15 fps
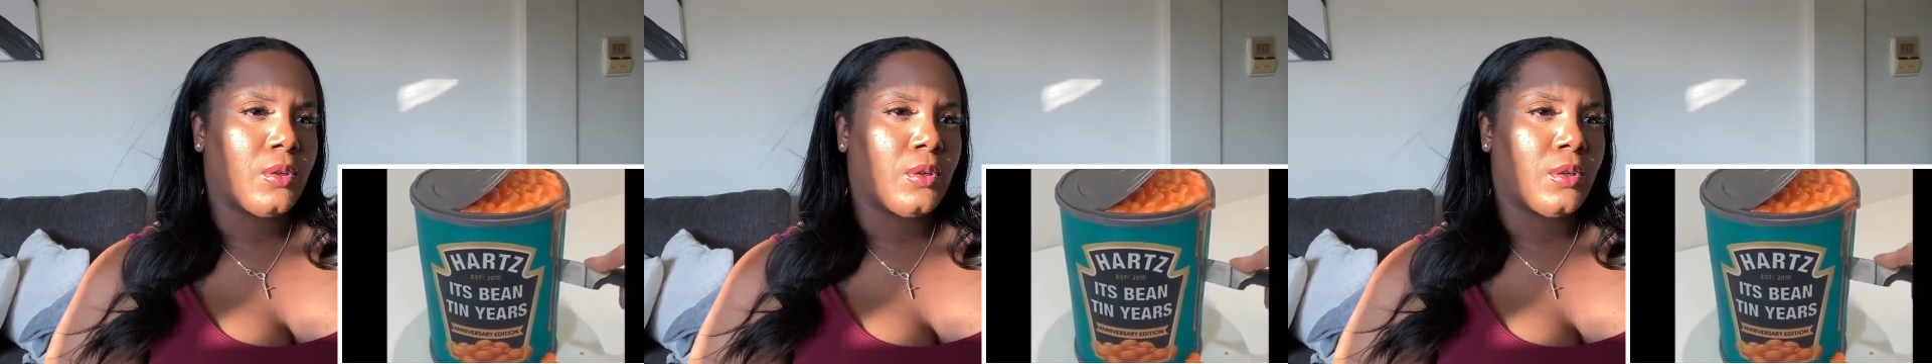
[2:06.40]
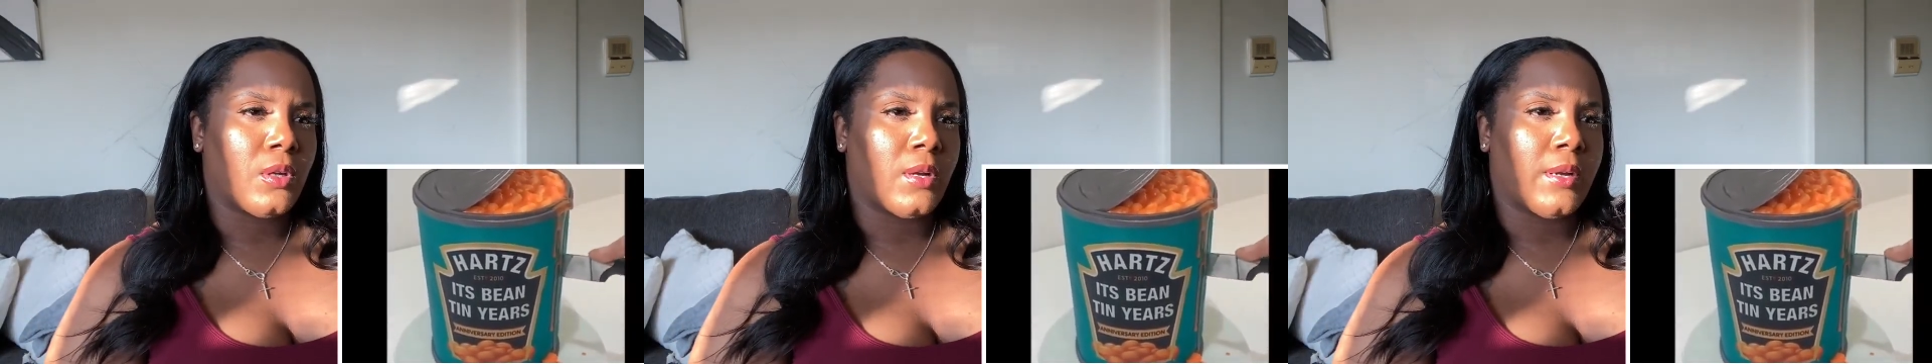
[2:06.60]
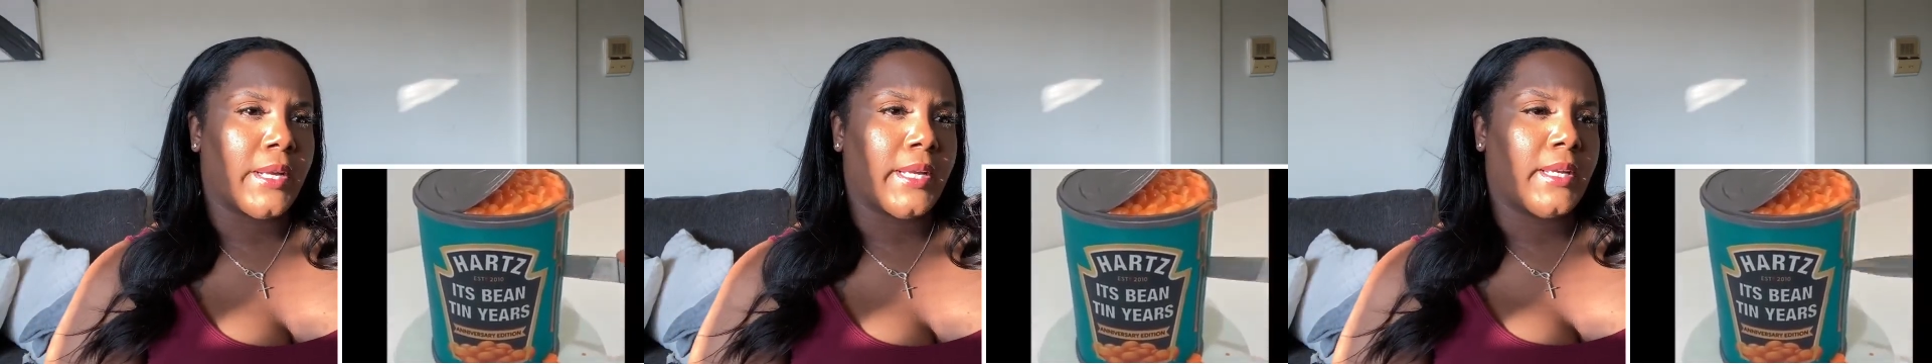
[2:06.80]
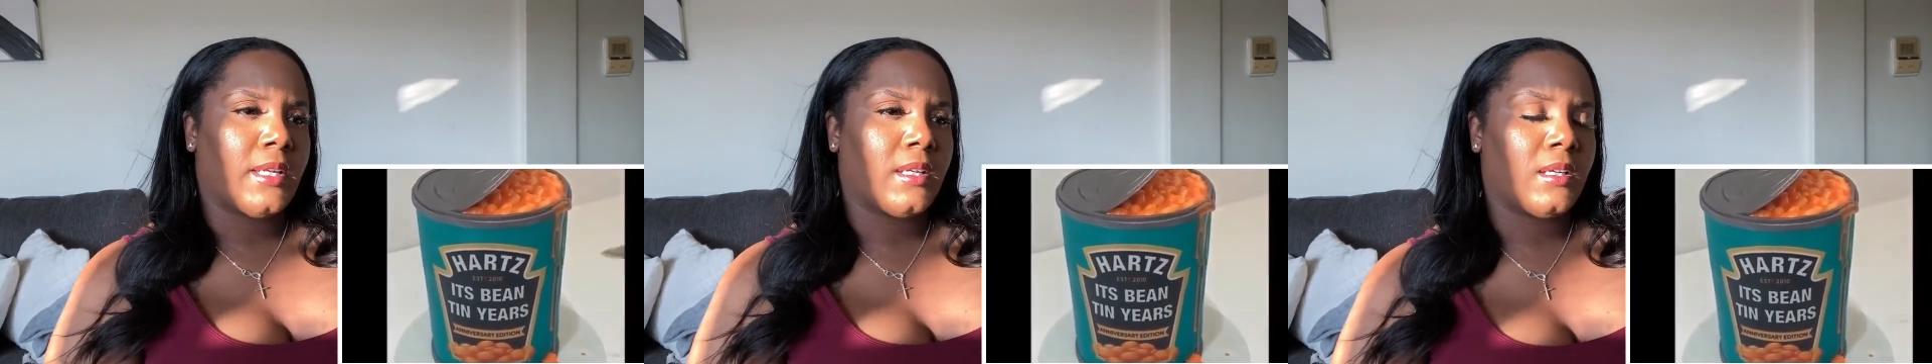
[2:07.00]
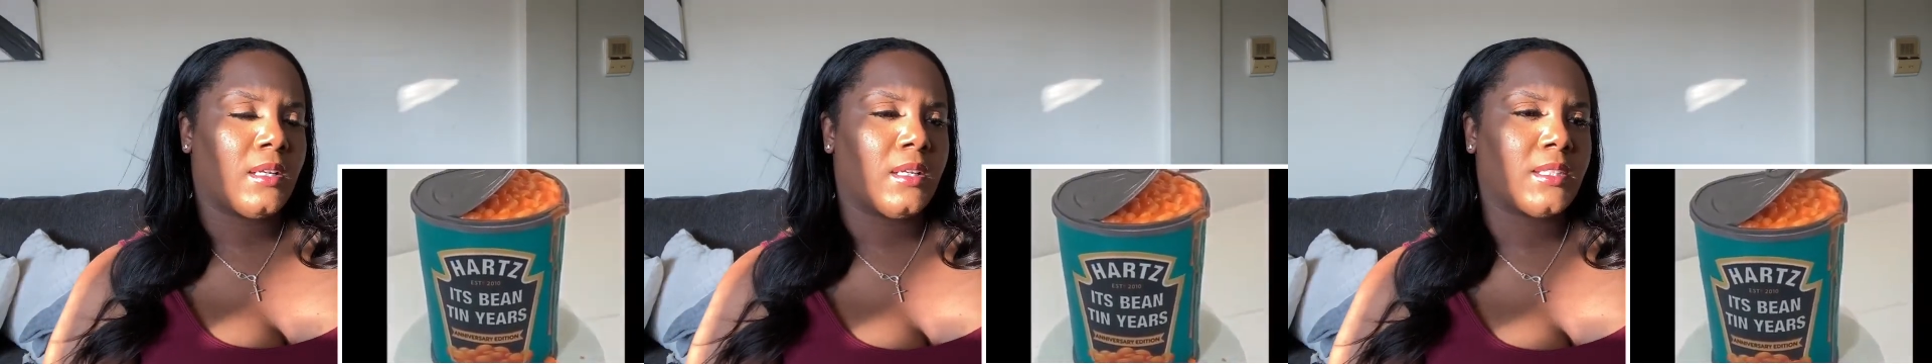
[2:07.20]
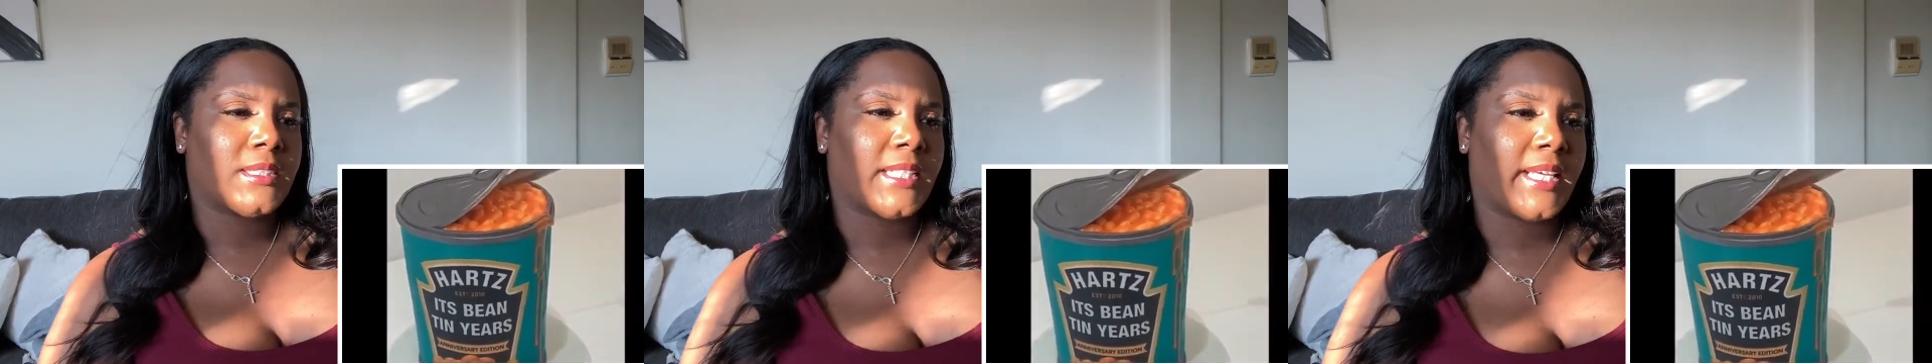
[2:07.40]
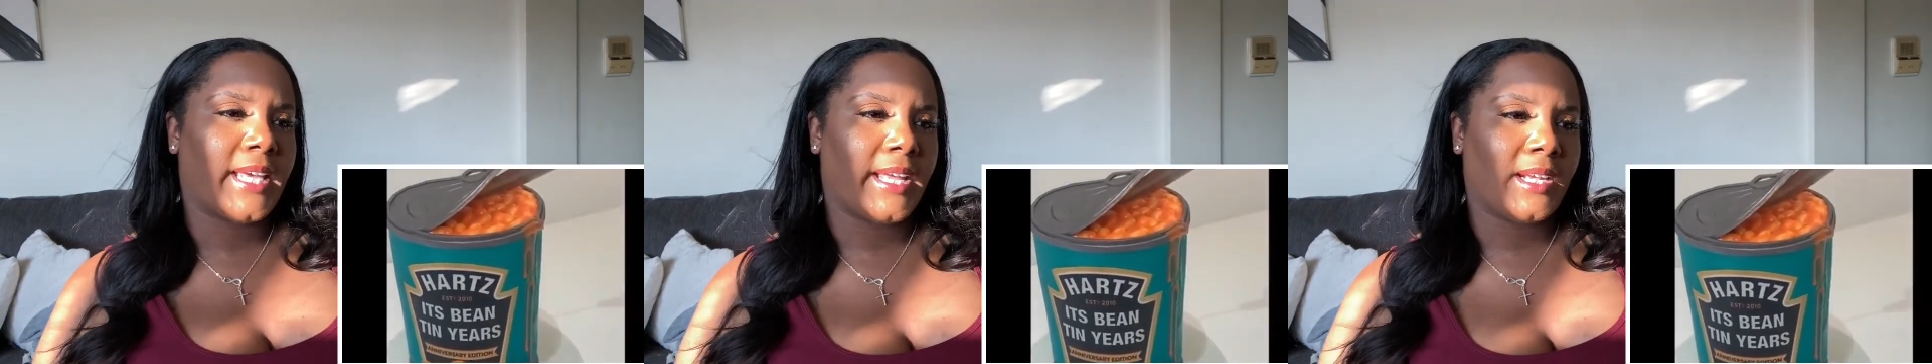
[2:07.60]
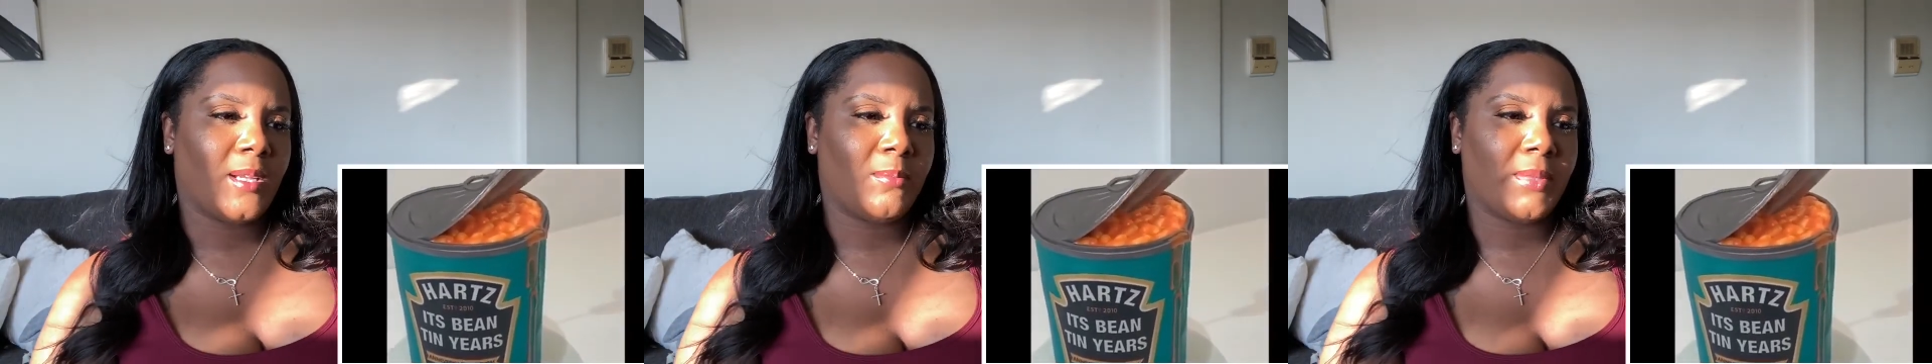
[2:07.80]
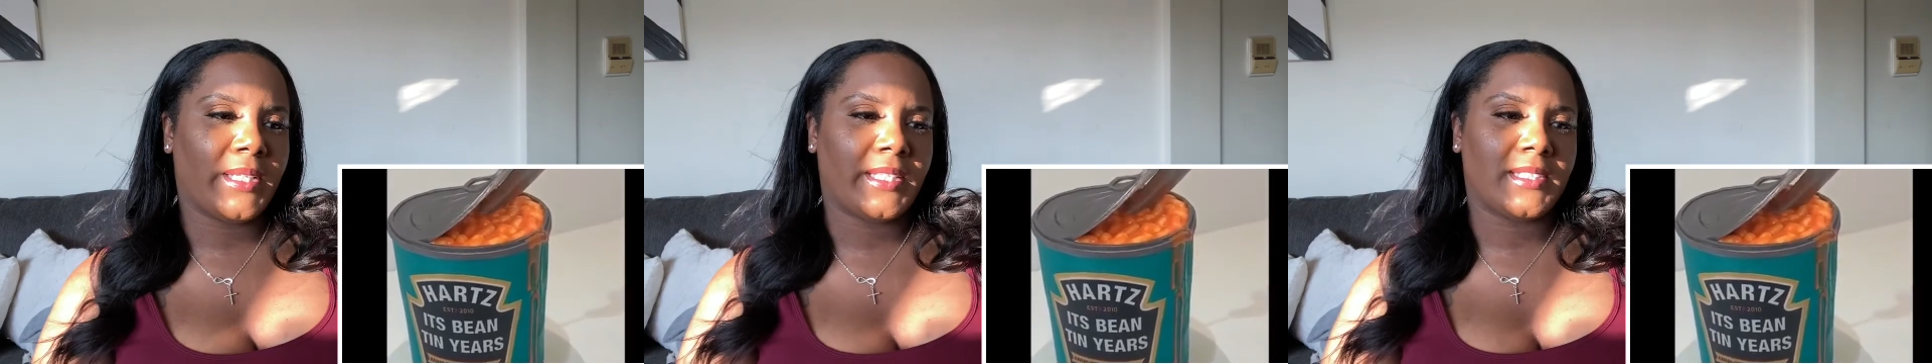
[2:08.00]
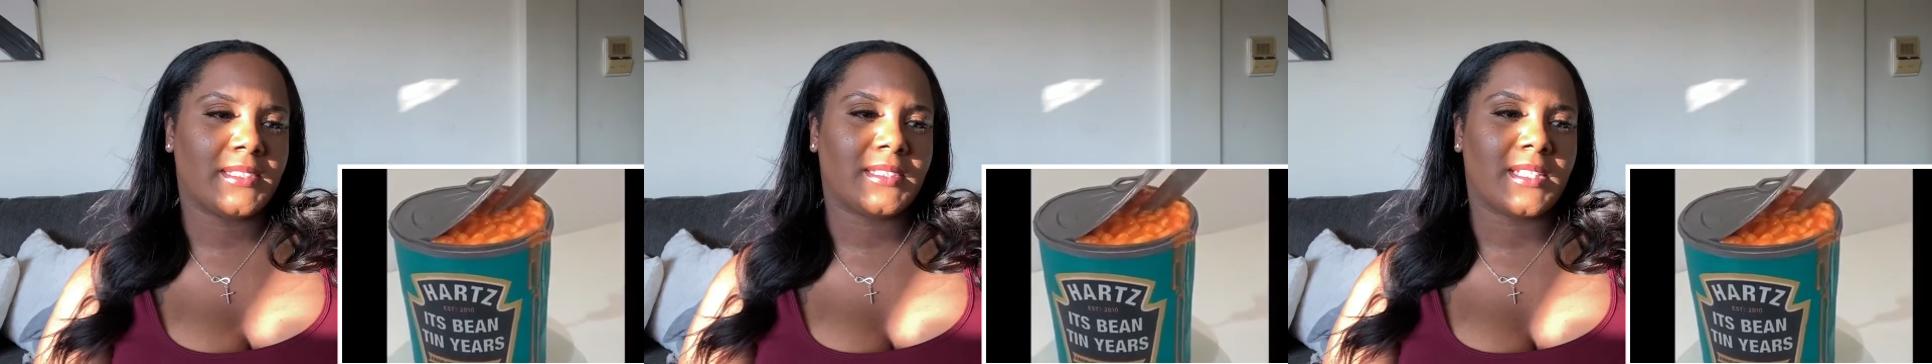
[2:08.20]
All right, it's a can of
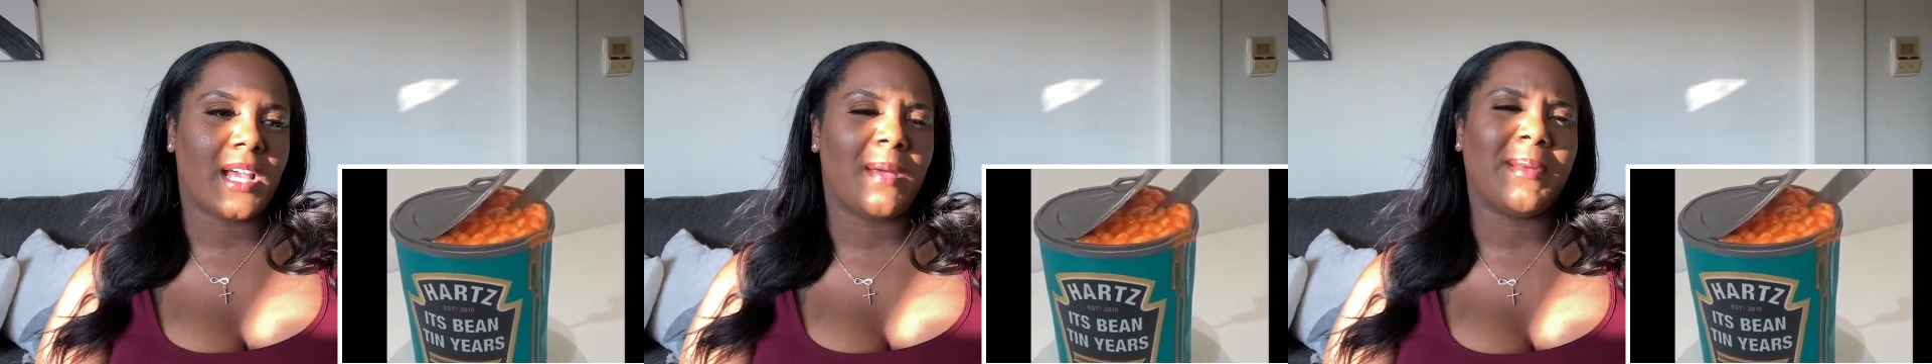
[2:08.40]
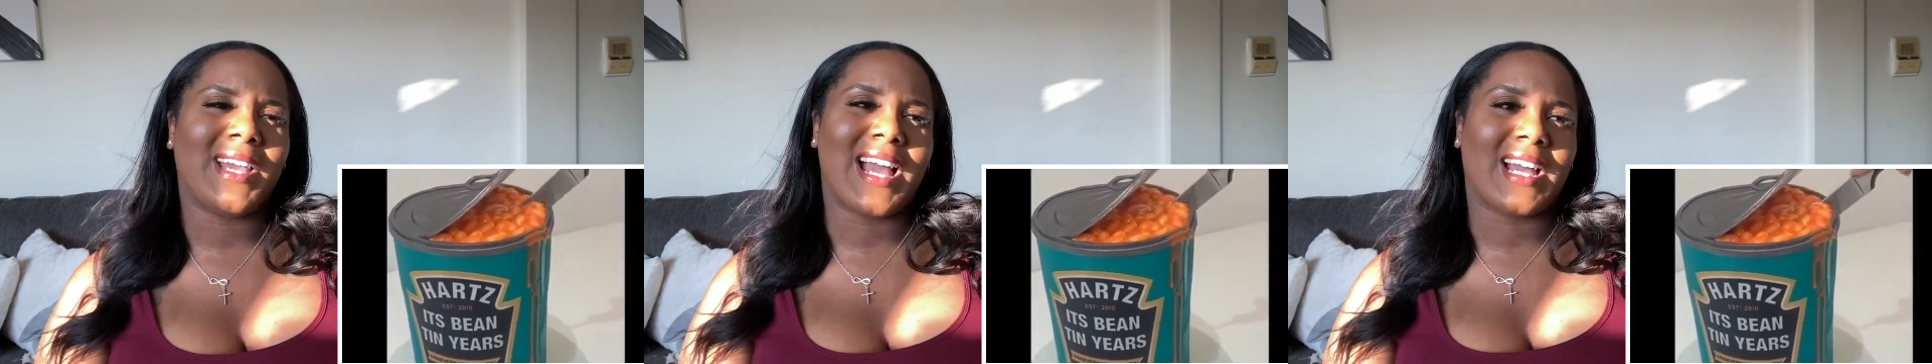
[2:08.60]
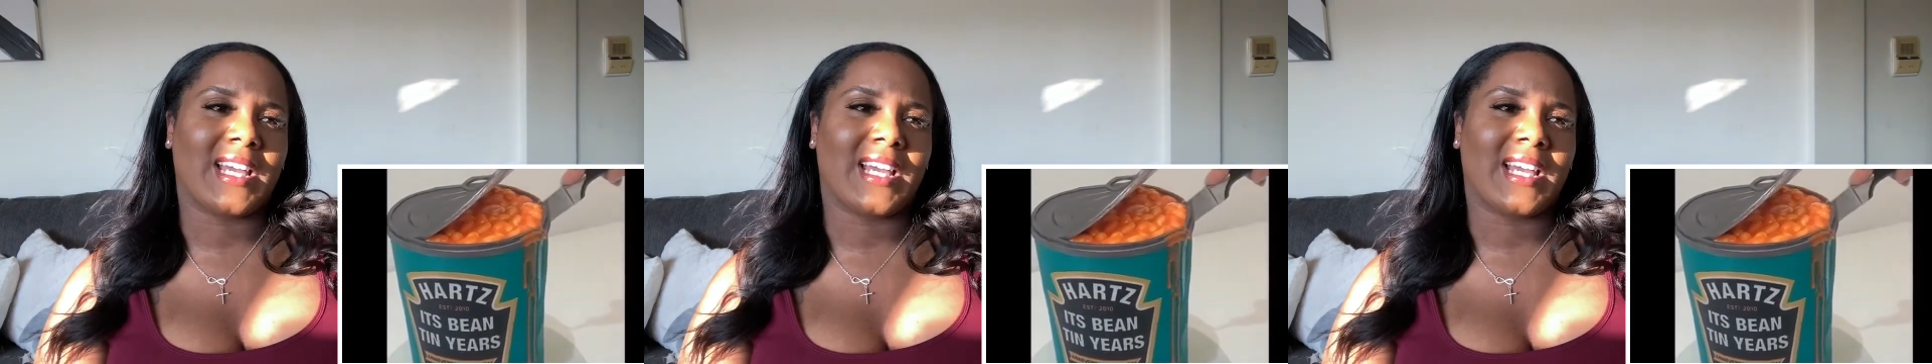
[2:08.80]
beans. I mean,